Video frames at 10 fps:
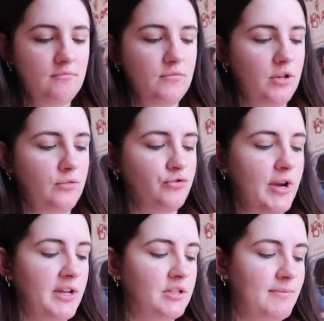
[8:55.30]
you know,
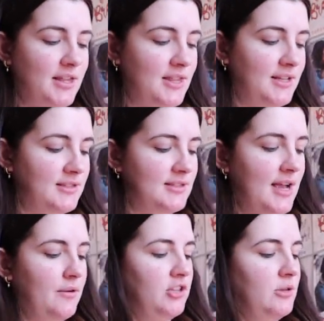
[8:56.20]
trying to make things
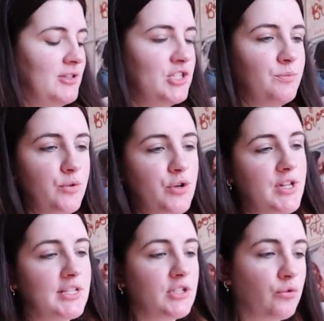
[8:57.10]
sound a little bit smoother,
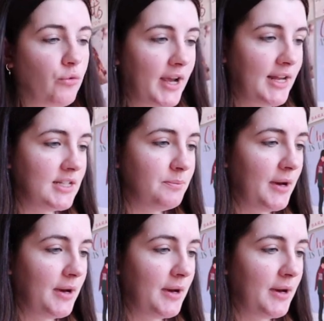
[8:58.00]
that's great.